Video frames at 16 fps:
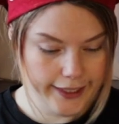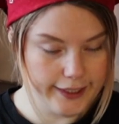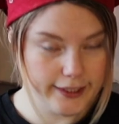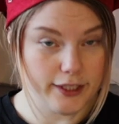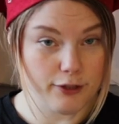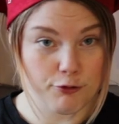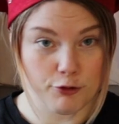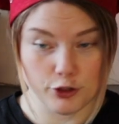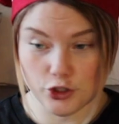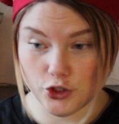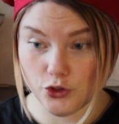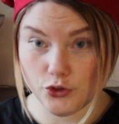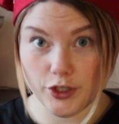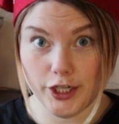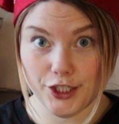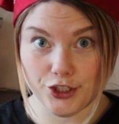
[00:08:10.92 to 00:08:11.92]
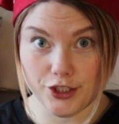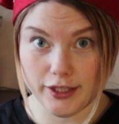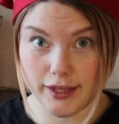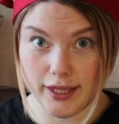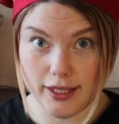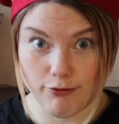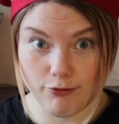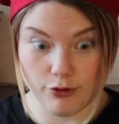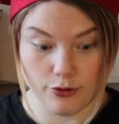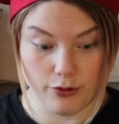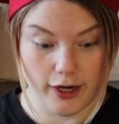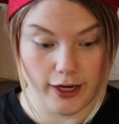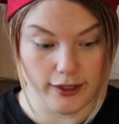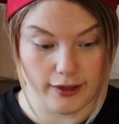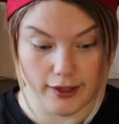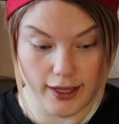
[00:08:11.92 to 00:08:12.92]
The frustration level
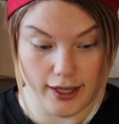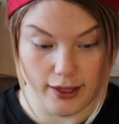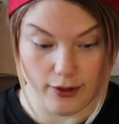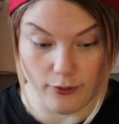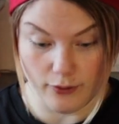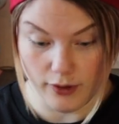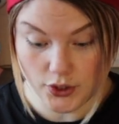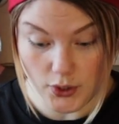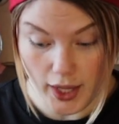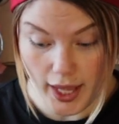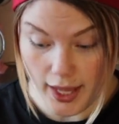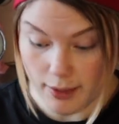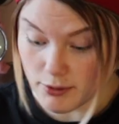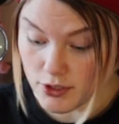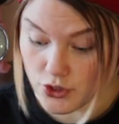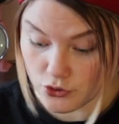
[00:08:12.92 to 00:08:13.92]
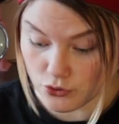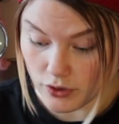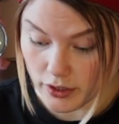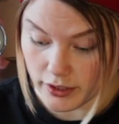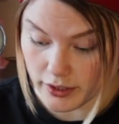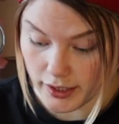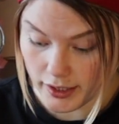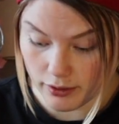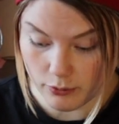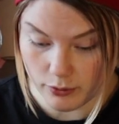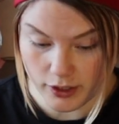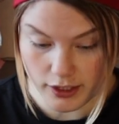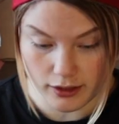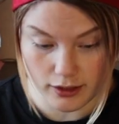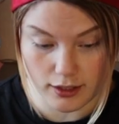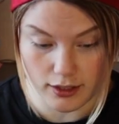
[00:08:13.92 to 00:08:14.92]
right now. So I've been struggling
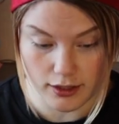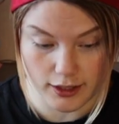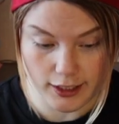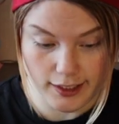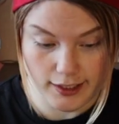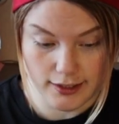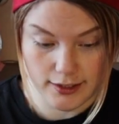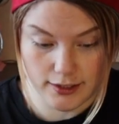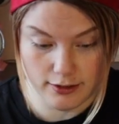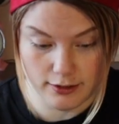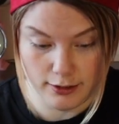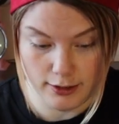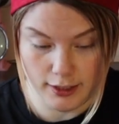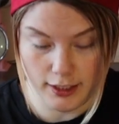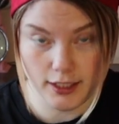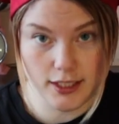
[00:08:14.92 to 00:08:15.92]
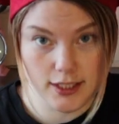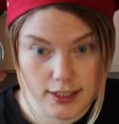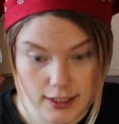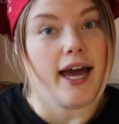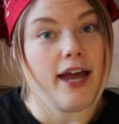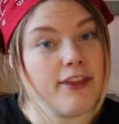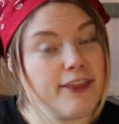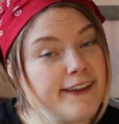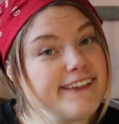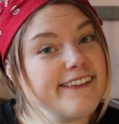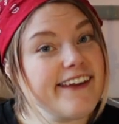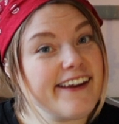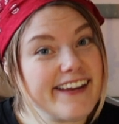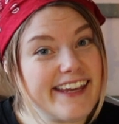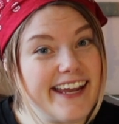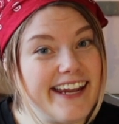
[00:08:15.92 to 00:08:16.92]
with these things. I think
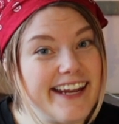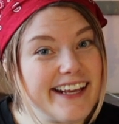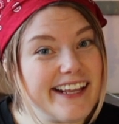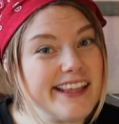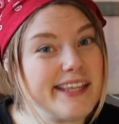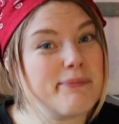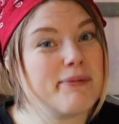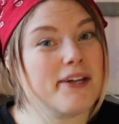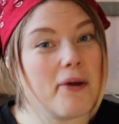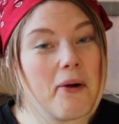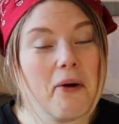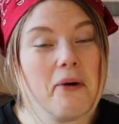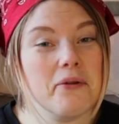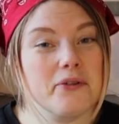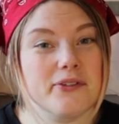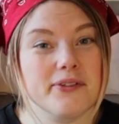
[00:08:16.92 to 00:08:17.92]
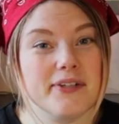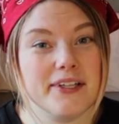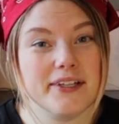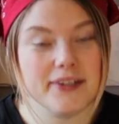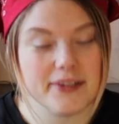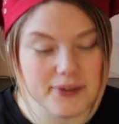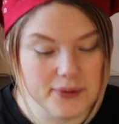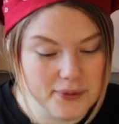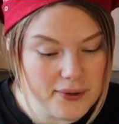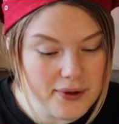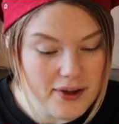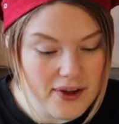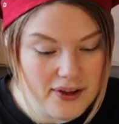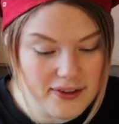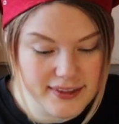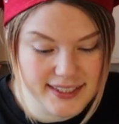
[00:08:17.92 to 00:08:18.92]
they're getting a little bit old, so the glue
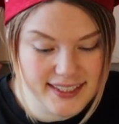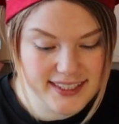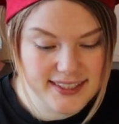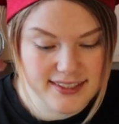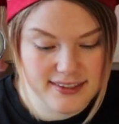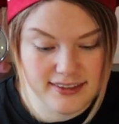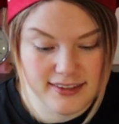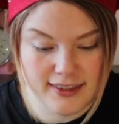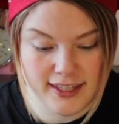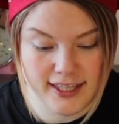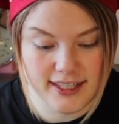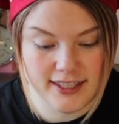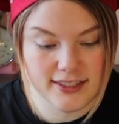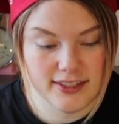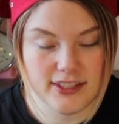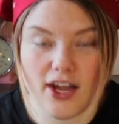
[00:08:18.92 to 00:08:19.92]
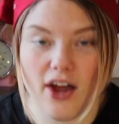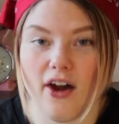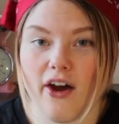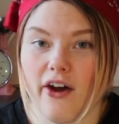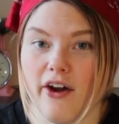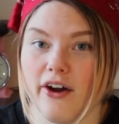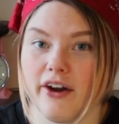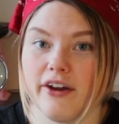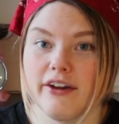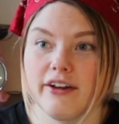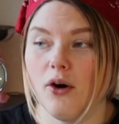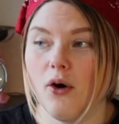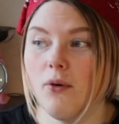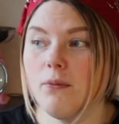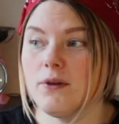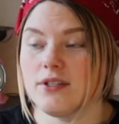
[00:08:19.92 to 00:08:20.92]
on these things are
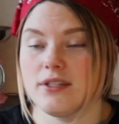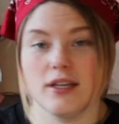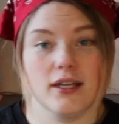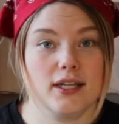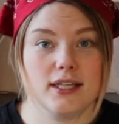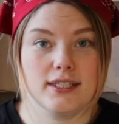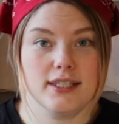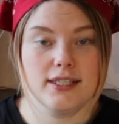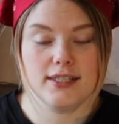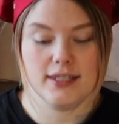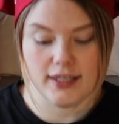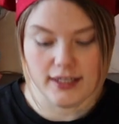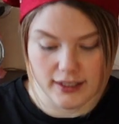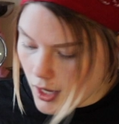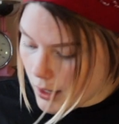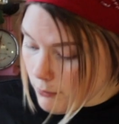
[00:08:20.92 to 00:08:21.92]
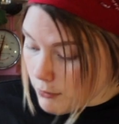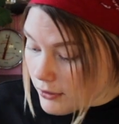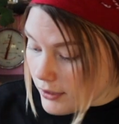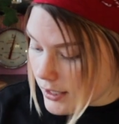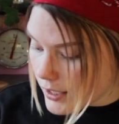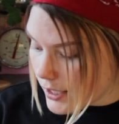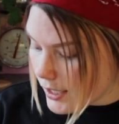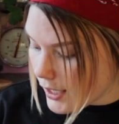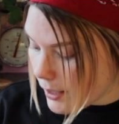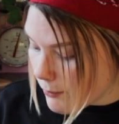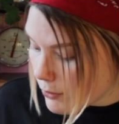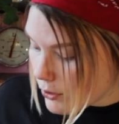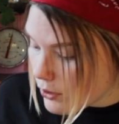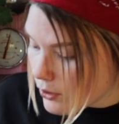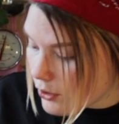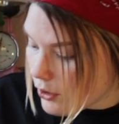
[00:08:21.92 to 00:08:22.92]
almost non-existing. I'm thinking I'm
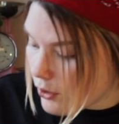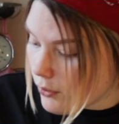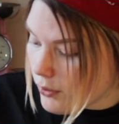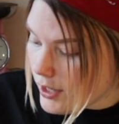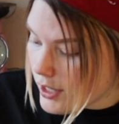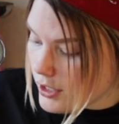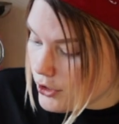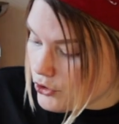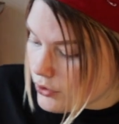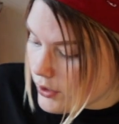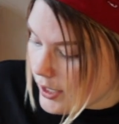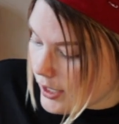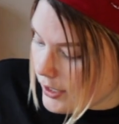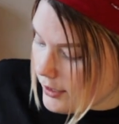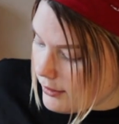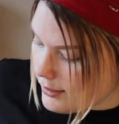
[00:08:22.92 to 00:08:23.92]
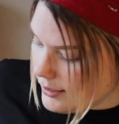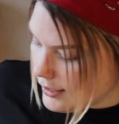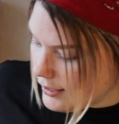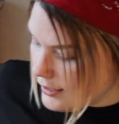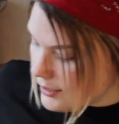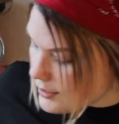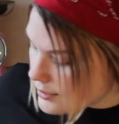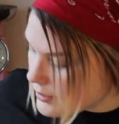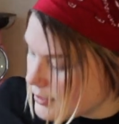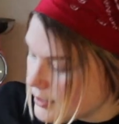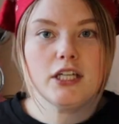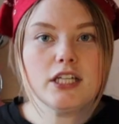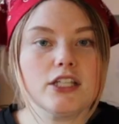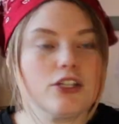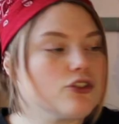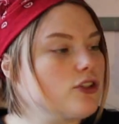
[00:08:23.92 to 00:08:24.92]
gonna go and try these.
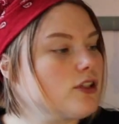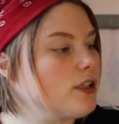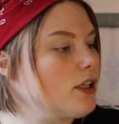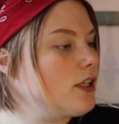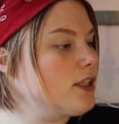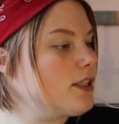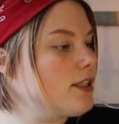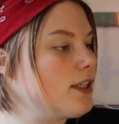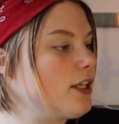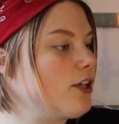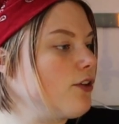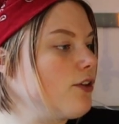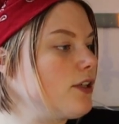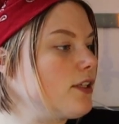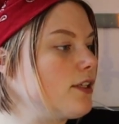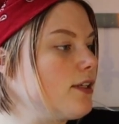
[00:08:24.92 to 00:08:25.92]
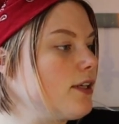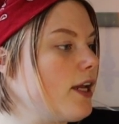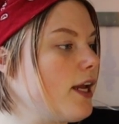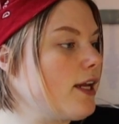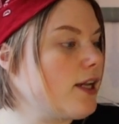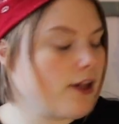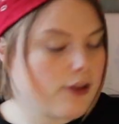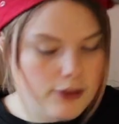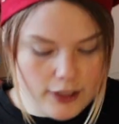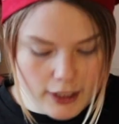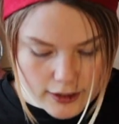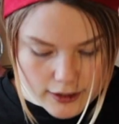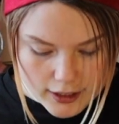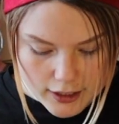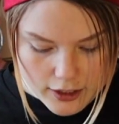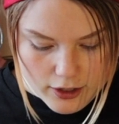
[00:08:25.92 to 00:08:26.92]
It's just stickers, and I
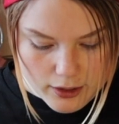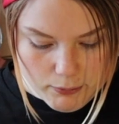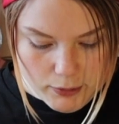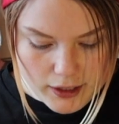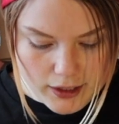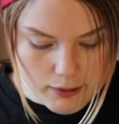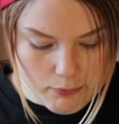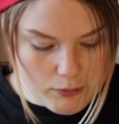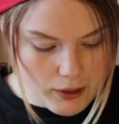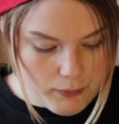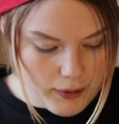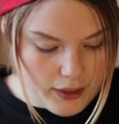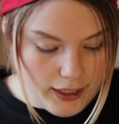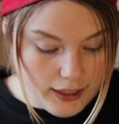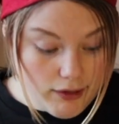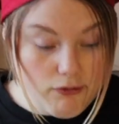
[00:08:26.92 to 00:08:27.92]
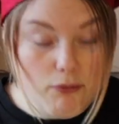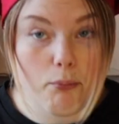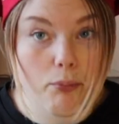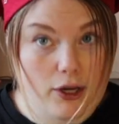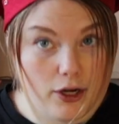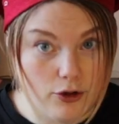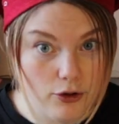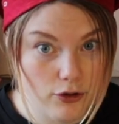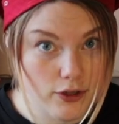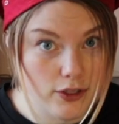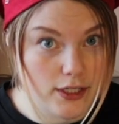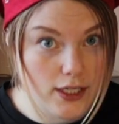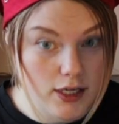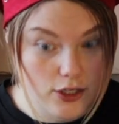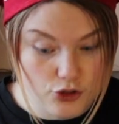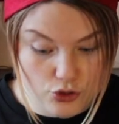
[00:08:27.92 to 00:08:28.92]
think they're gonna be maybe even better because
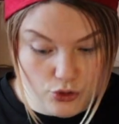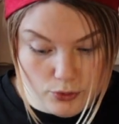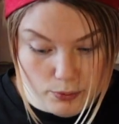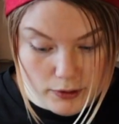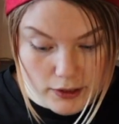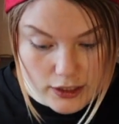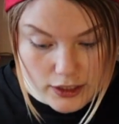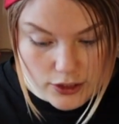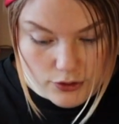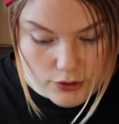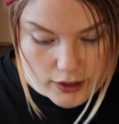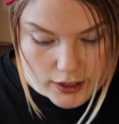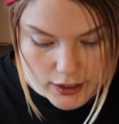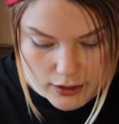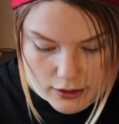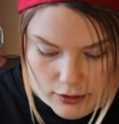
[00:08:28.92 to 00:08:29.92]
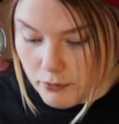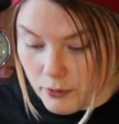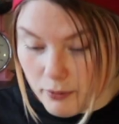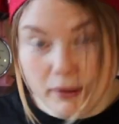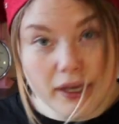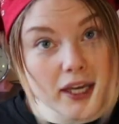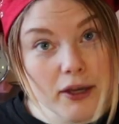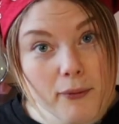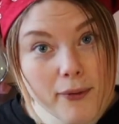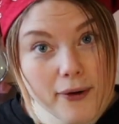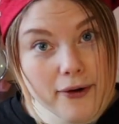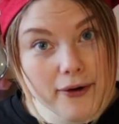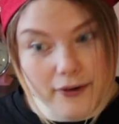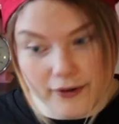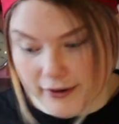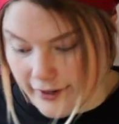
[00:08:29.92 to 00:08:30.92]
they are super glittery. We'll make it
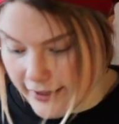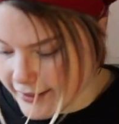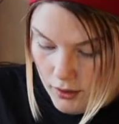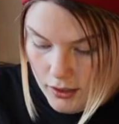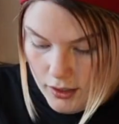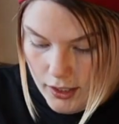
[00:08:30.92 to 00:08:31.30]
work.